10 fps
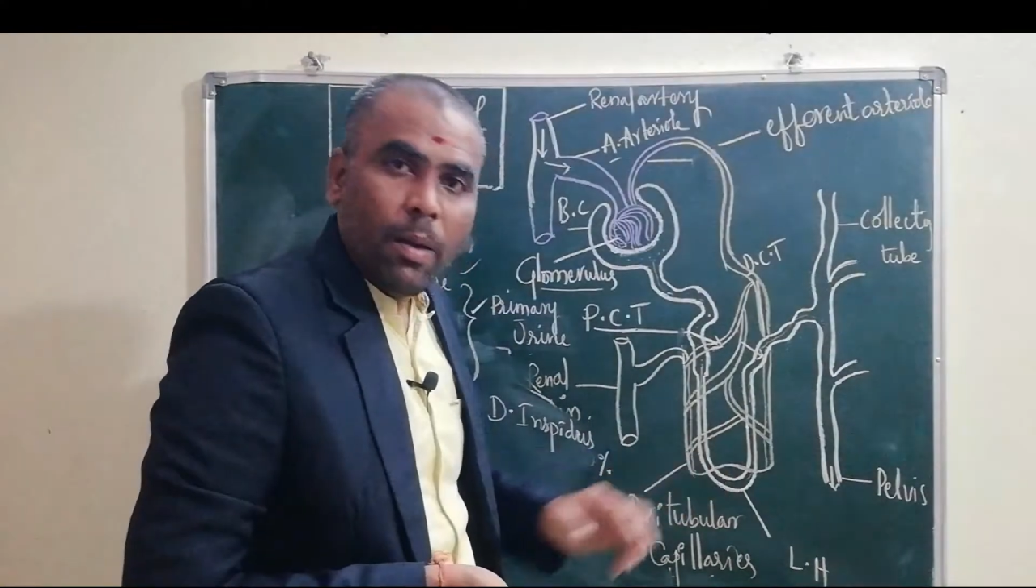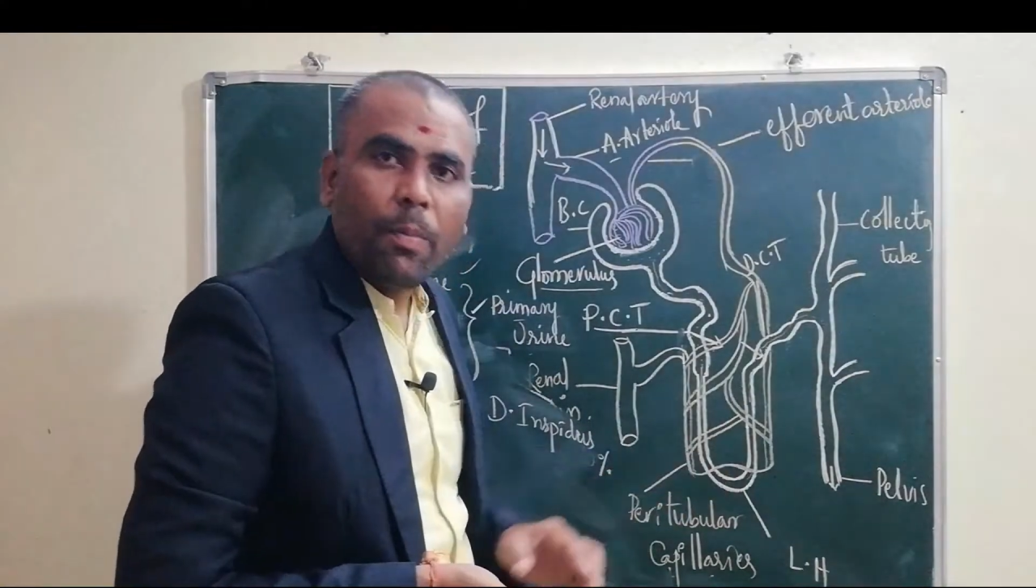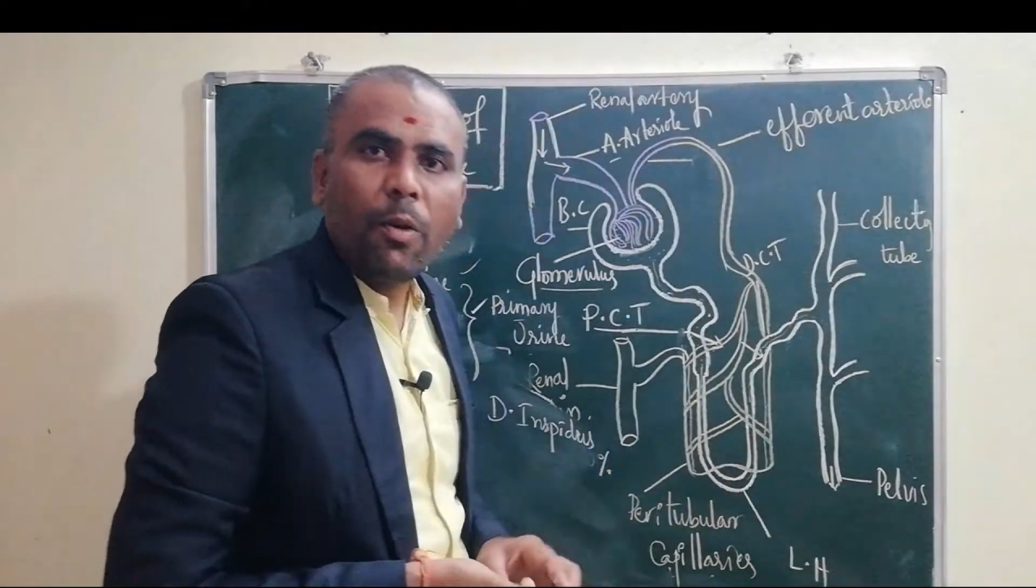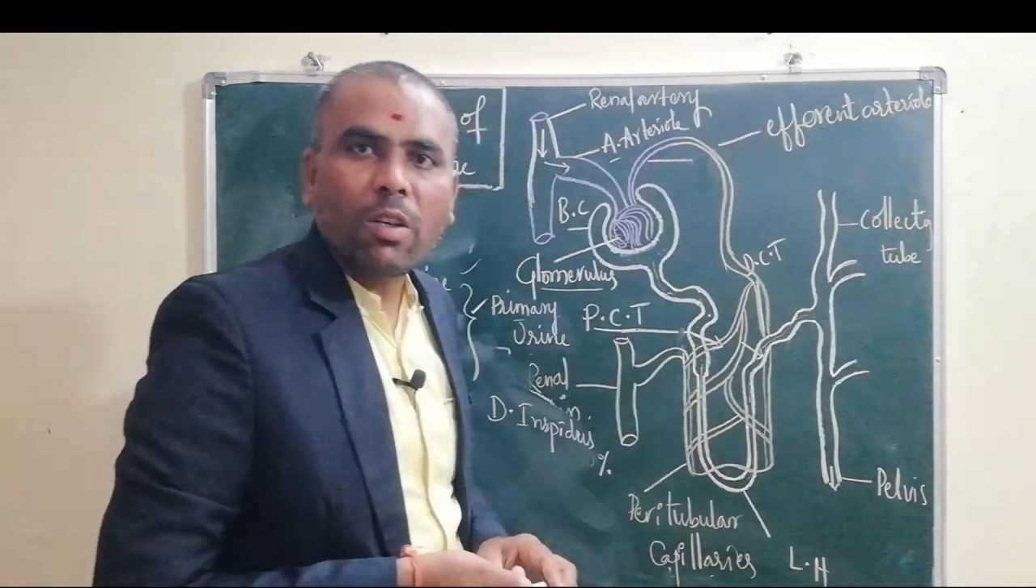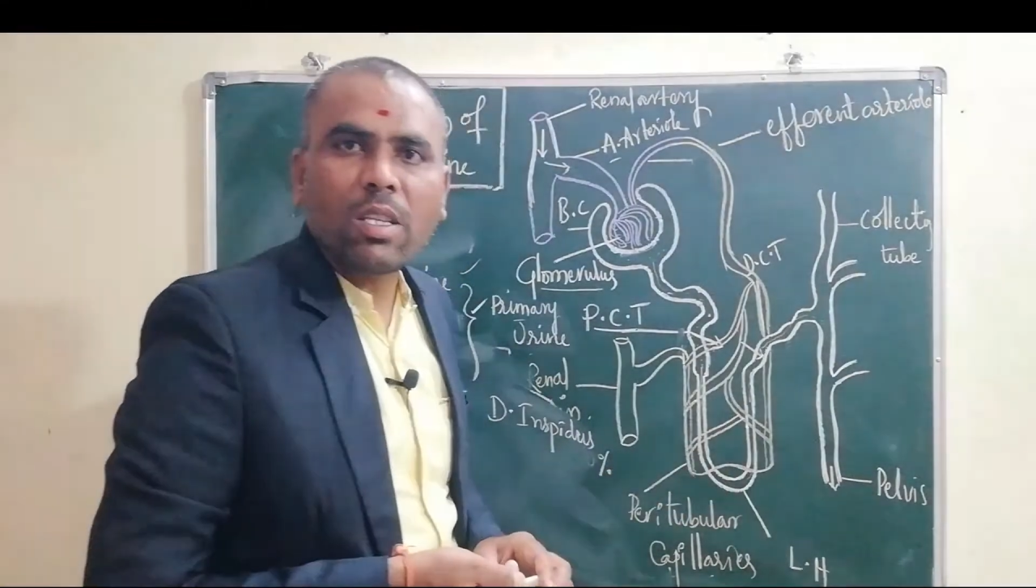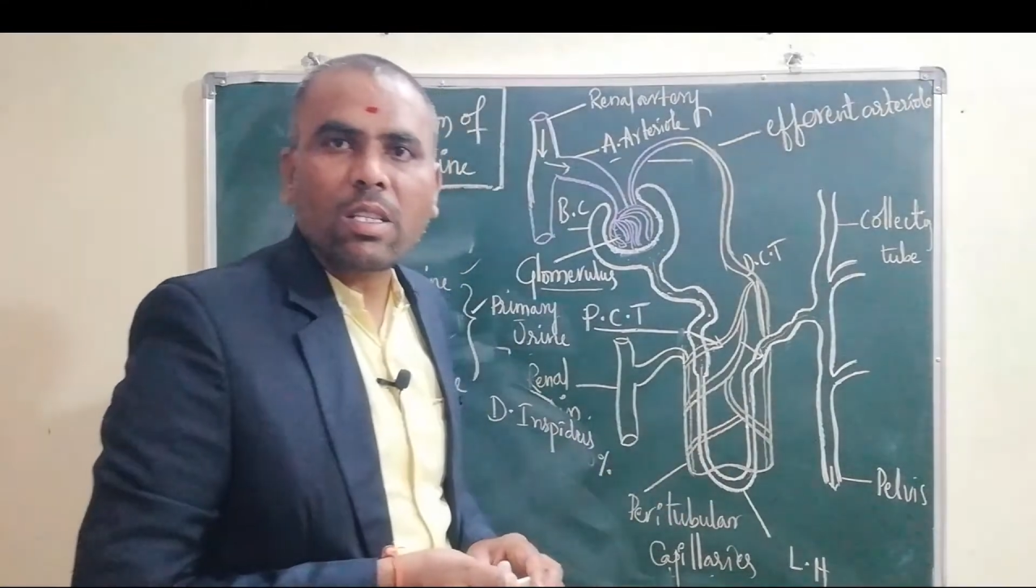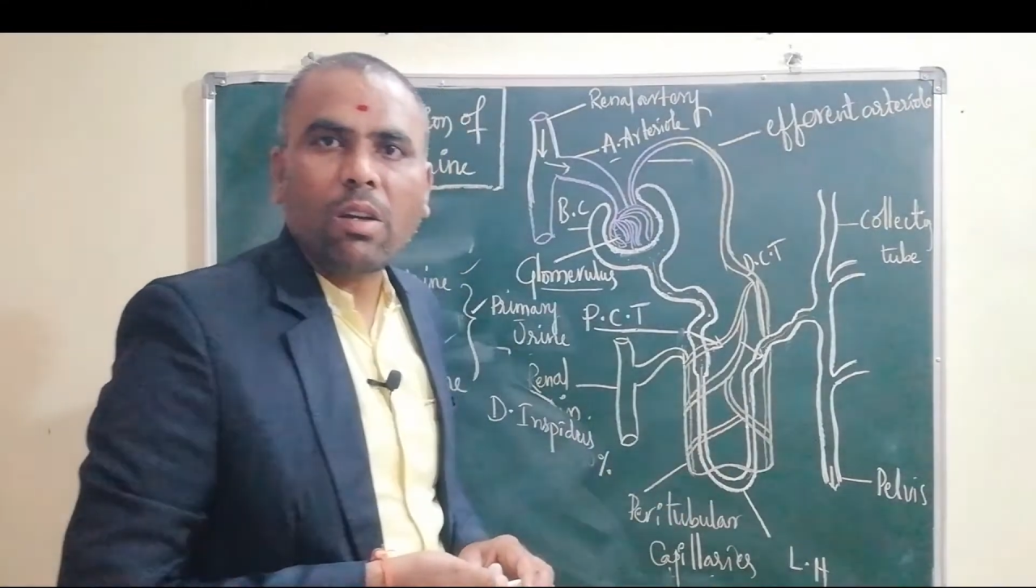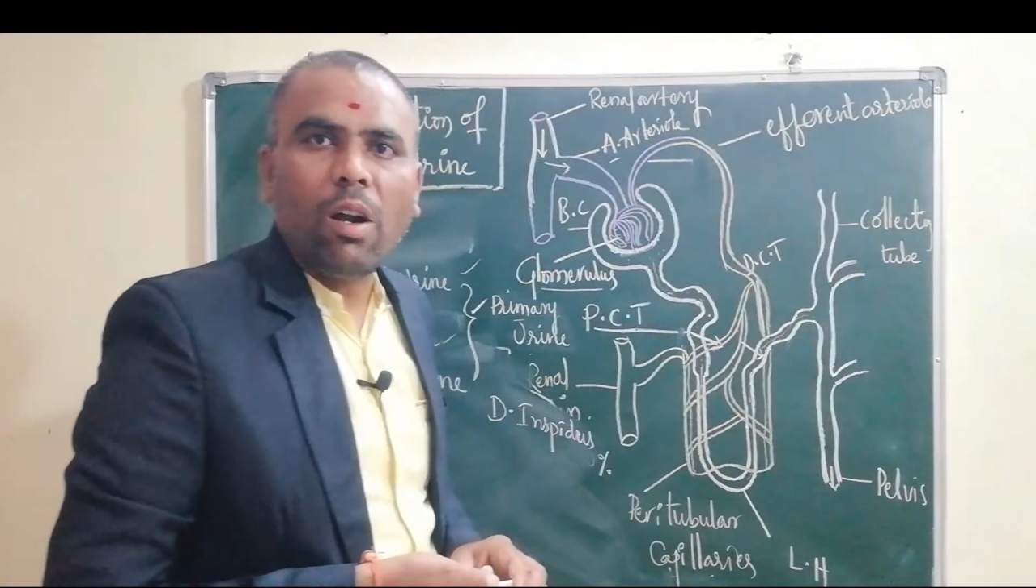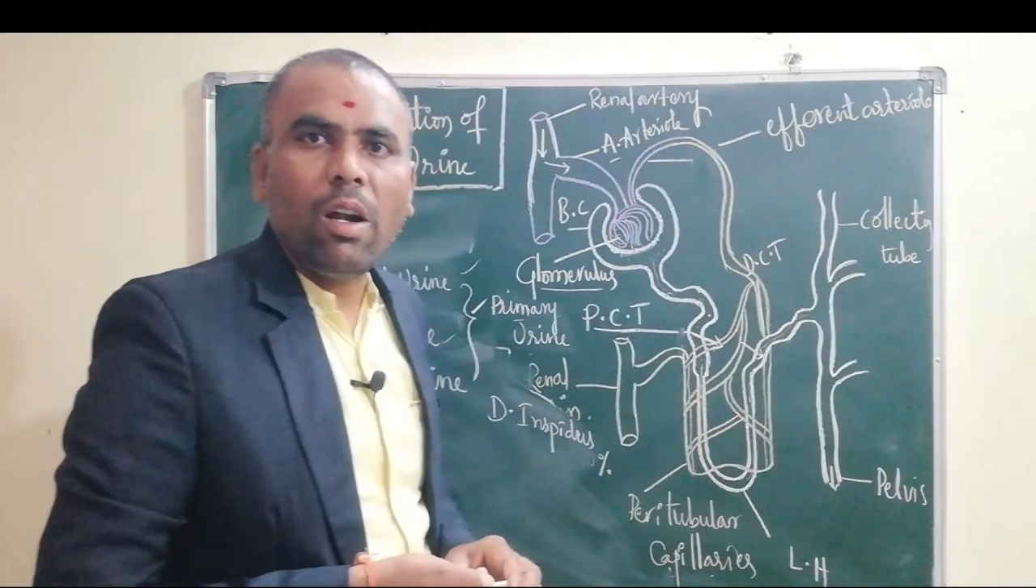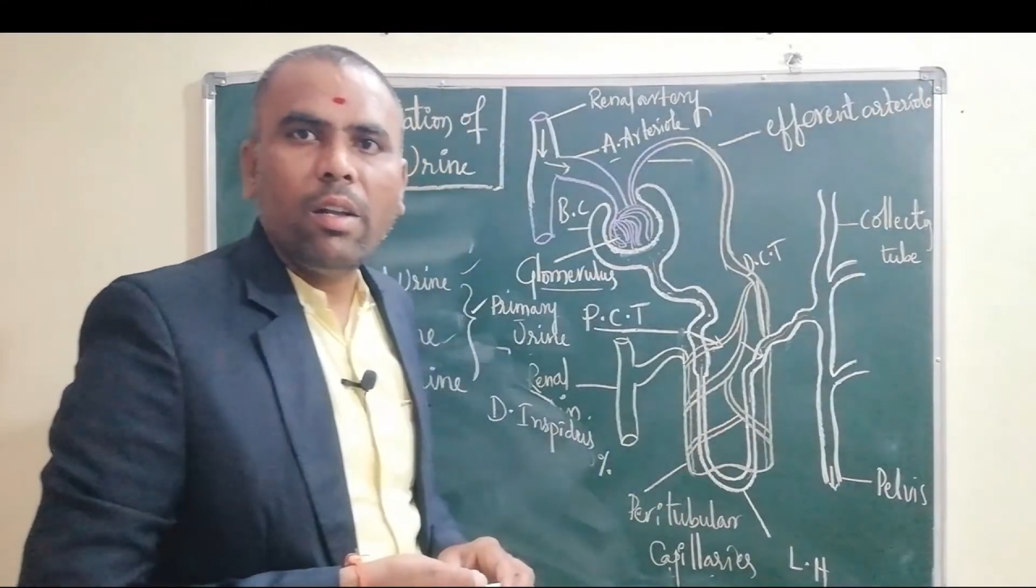process
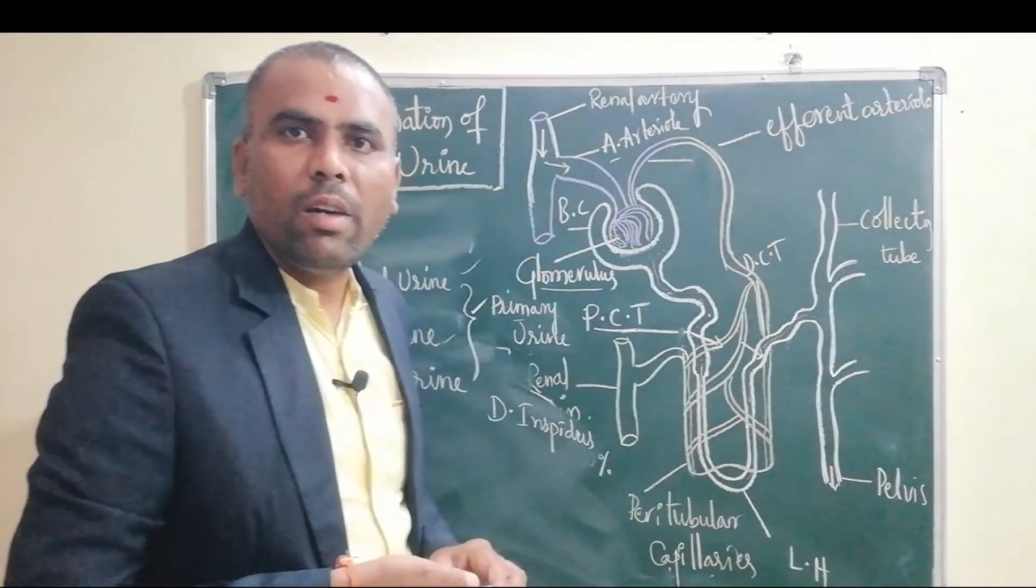called